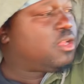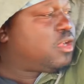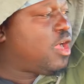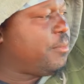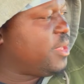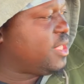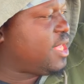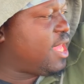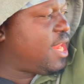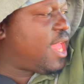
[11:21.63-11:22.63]
Come and
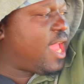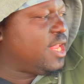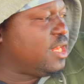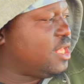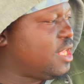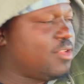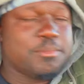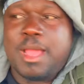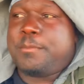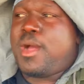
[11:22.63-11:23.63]
get it how you live,
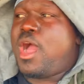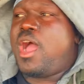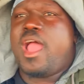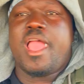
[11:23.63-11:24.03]
my boy.